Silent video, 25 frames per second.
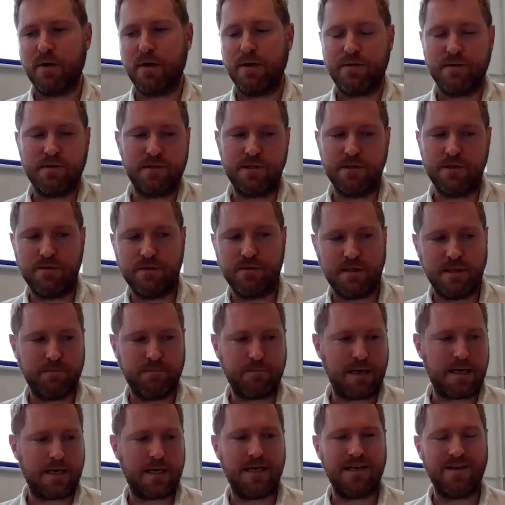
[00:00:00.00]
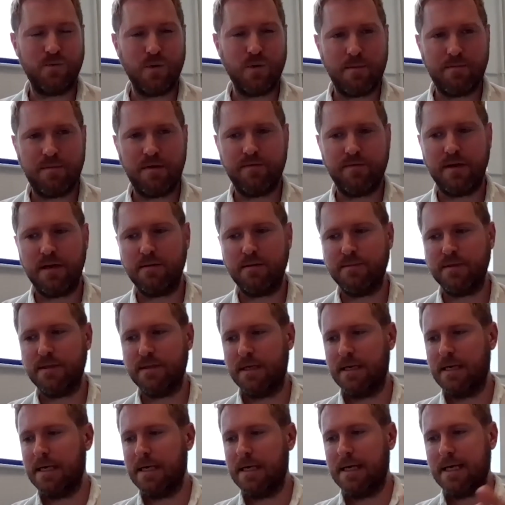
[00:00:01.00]
Python's used in back-end web
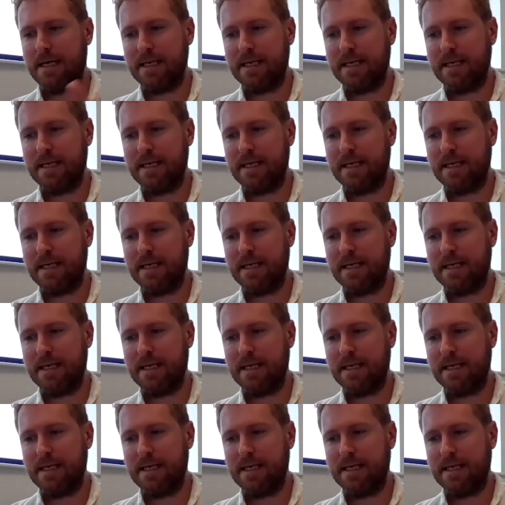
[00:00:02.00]
development,